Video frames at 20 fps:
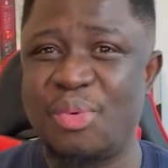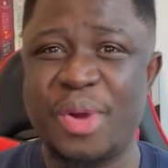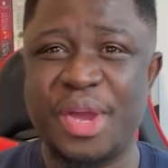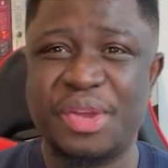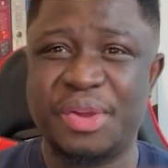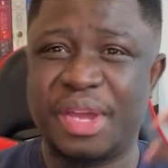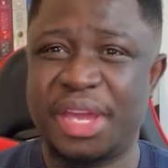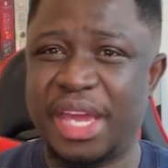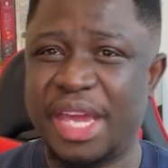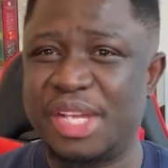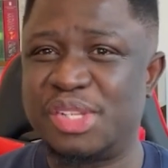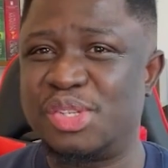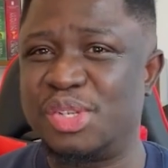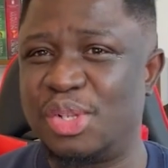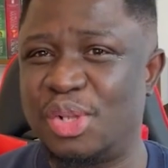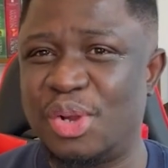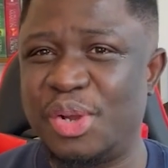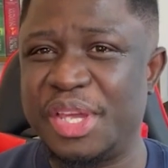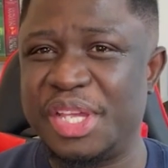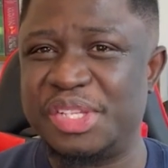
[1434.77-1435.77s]
where you get
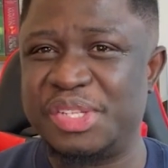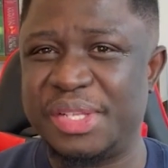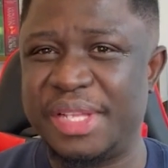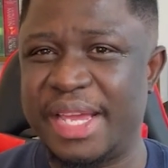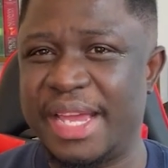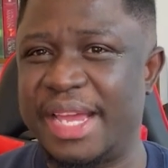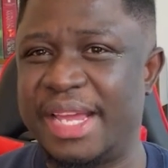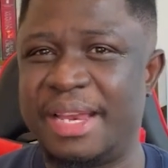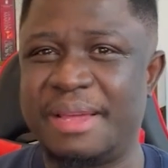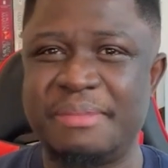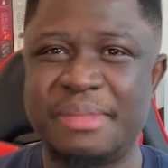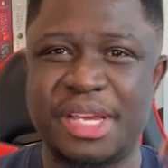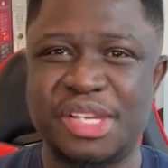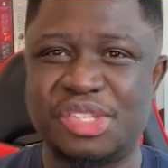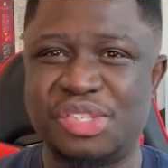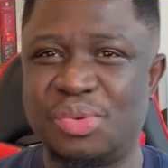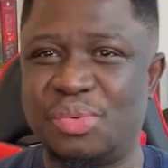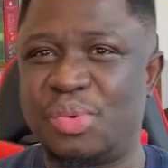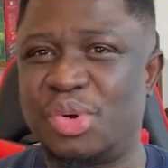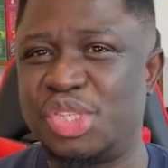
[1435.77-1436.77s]
to log into the
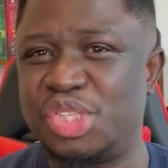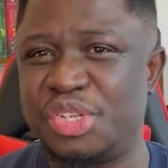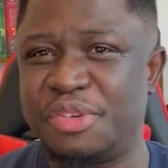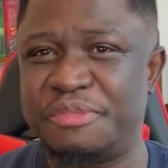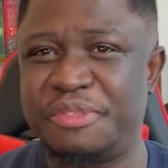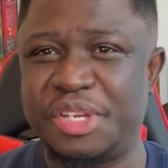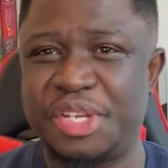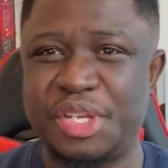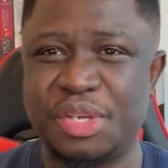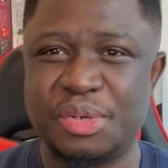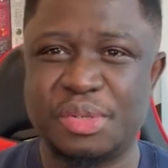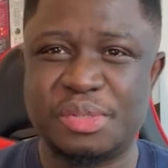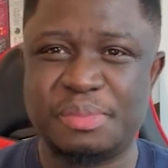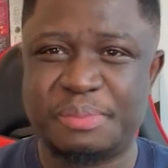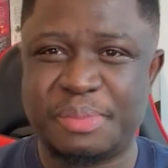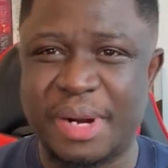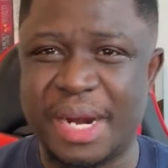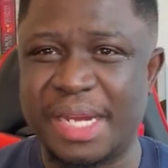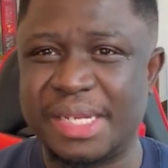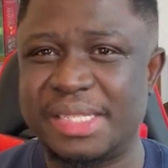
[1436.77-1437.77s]
LMS, you watch your
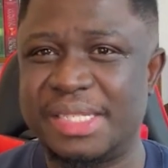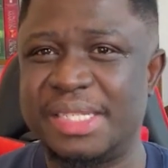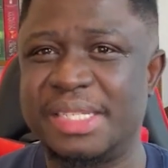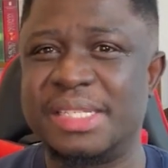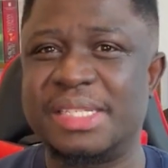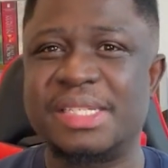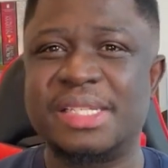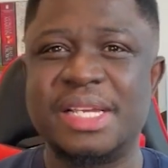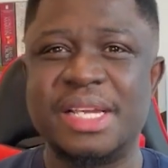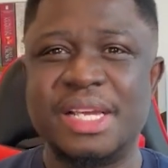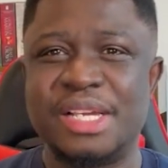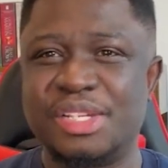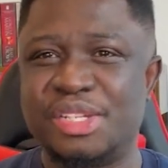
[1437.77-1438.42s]
videos, practice,